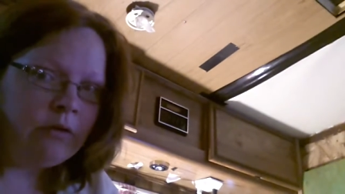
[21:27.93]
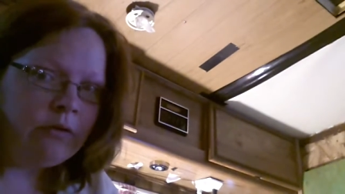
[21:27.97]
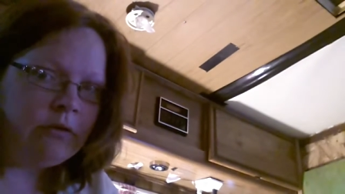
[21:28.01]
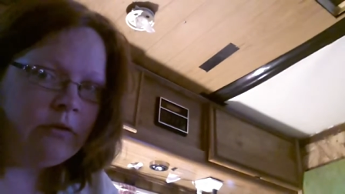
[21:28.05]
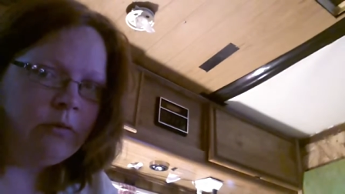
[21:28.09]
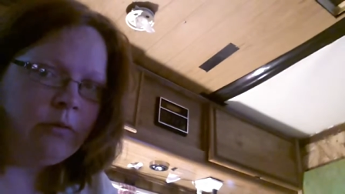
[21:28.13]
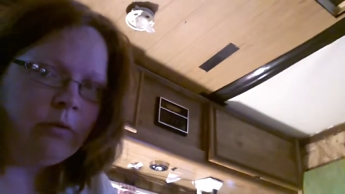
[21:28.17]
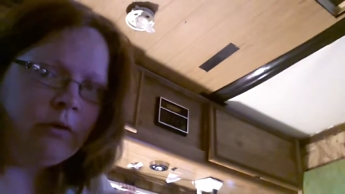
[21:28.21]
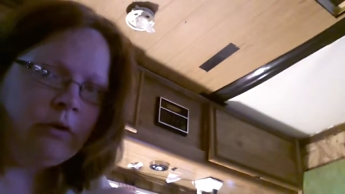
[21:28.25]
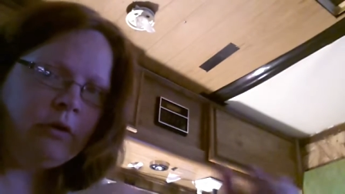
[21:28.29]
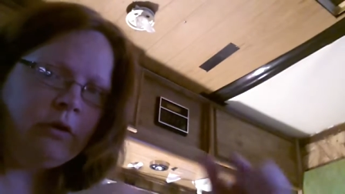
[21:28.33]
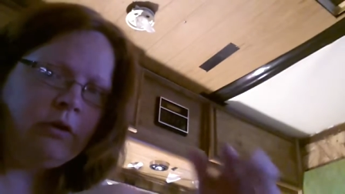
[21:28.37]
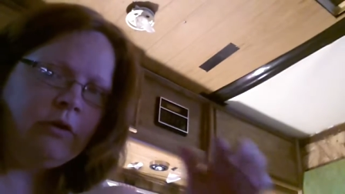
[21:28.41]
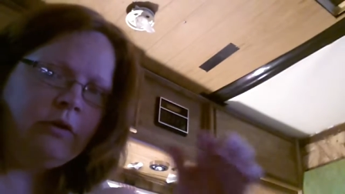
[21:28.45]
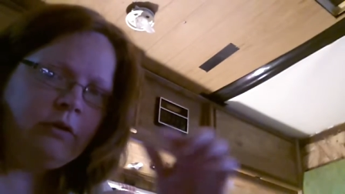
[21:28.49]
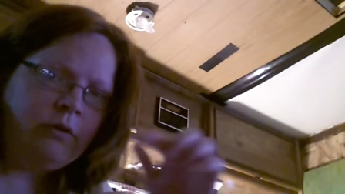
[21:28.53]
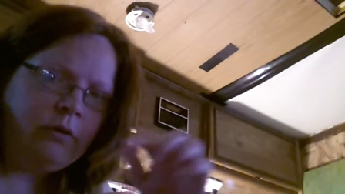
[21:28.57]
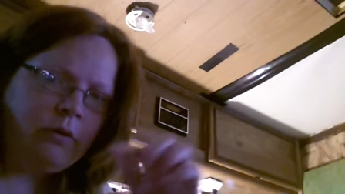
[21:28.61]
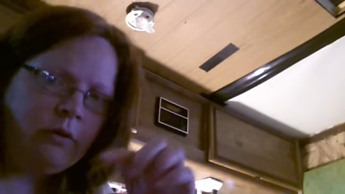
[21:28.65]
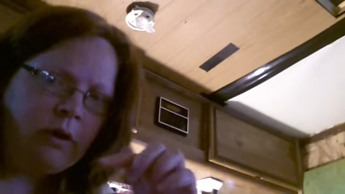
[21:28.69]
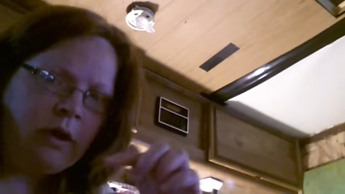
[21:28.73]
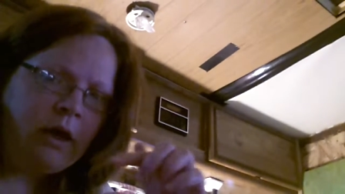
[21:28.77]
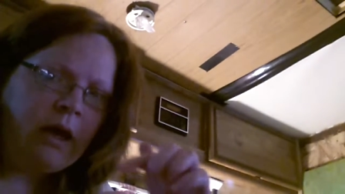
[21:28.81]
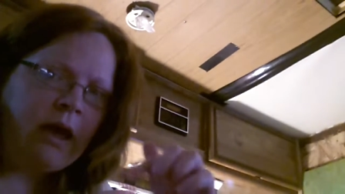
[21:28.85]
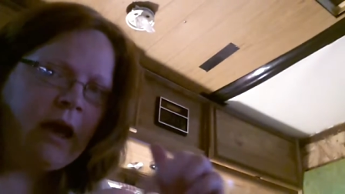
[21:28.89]
So we're going to
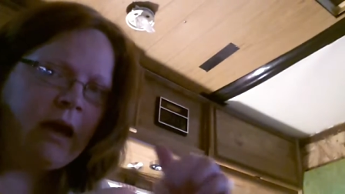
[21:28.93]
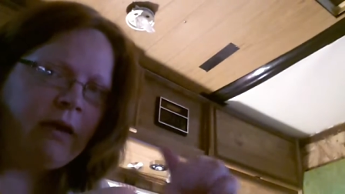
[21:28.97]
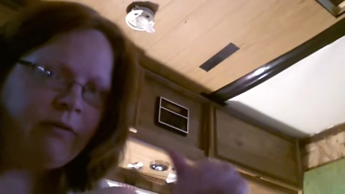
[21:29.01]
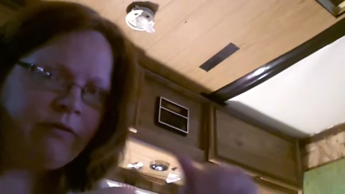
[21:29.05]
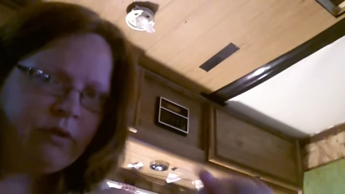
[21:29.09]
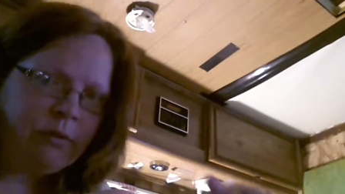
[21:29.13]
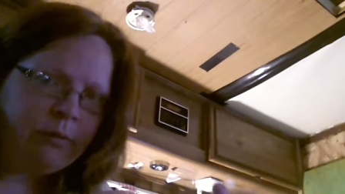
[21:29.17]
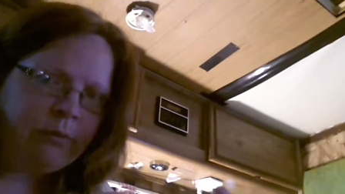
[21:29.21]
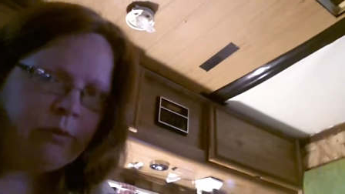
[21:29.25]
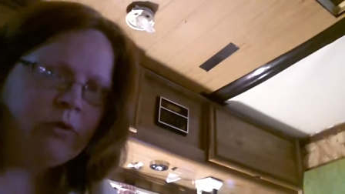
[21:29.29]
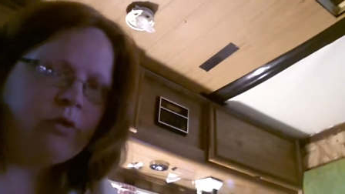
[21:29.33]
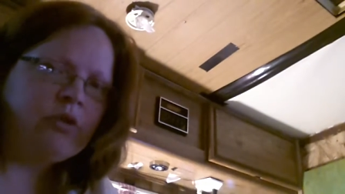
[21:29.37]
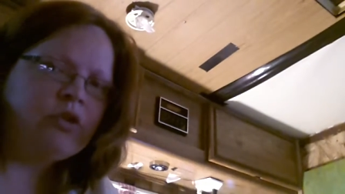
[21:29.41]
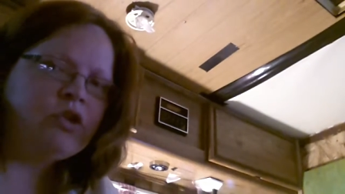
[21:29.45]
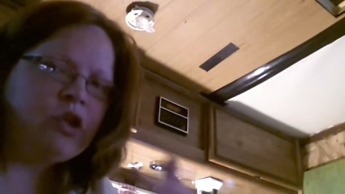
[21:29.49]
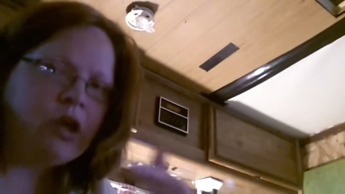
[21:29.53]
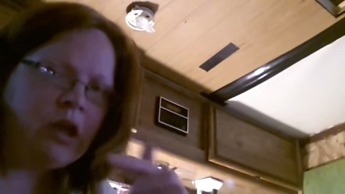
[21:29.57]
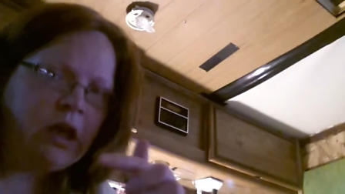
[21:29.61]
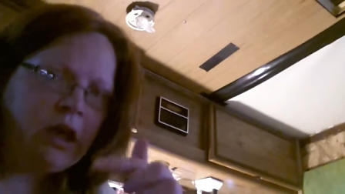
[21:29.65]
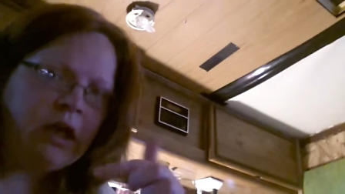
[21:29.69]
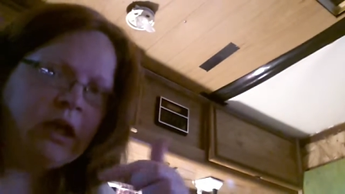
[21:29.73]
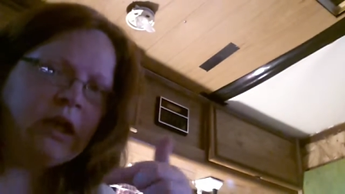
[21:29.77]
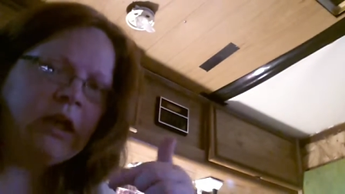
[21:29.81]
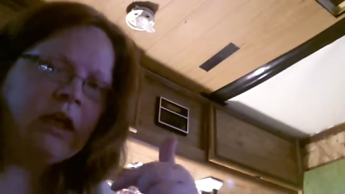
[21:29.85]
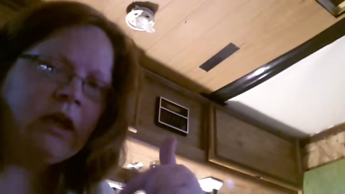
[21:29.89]
do a half double crochet
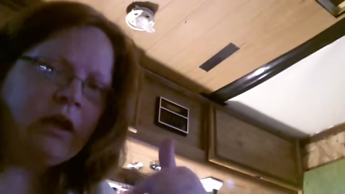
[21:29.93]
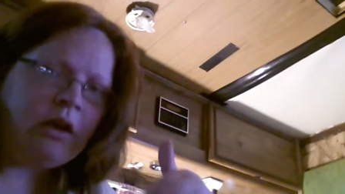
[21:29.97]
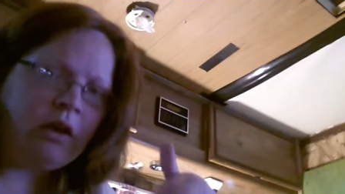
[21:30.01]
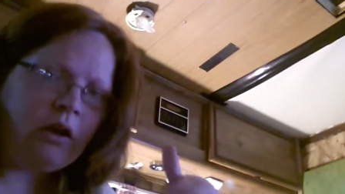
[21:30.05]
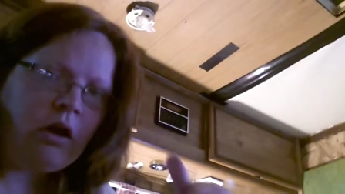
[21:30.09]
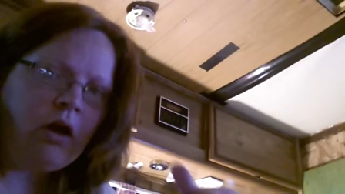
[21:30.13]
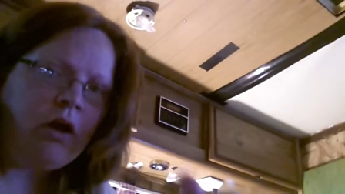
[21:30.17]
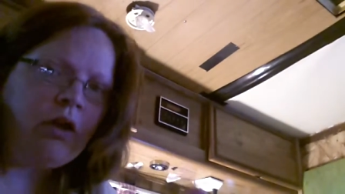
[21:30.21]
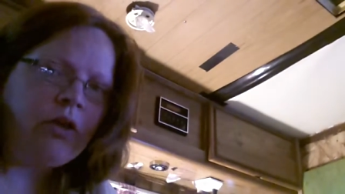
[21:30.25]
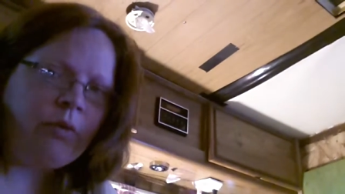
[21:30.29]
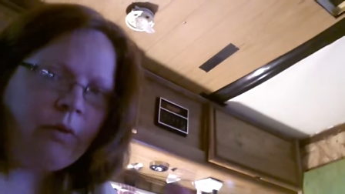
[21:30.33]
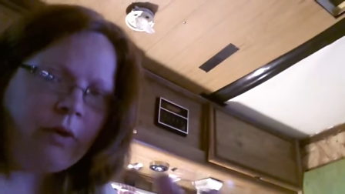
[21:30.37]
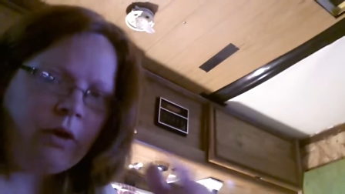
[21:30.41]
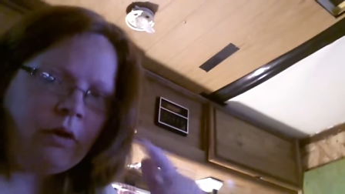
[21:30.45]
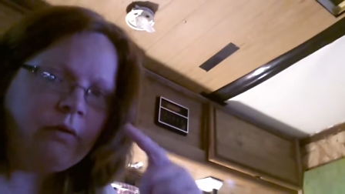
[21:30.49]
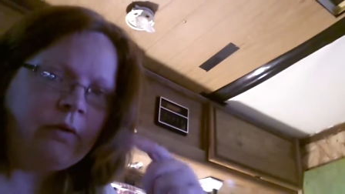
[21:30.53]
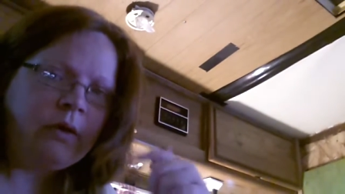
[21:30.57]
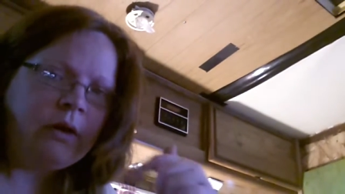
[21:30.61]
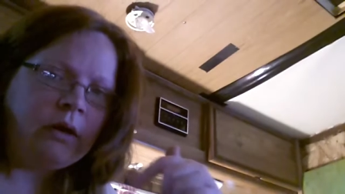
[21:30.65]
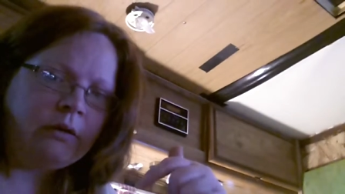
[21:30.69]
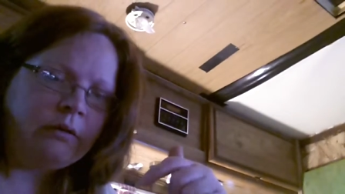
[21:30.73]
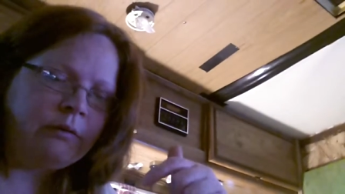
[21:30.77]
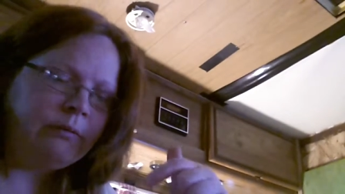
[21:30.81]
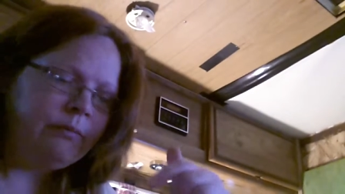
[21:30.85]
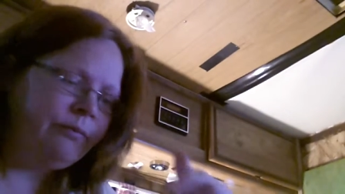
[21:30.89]
again all the way
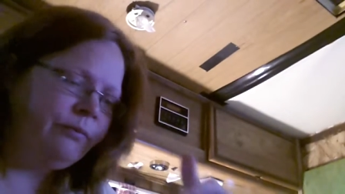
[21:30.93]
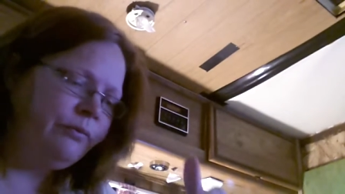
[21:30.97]
around.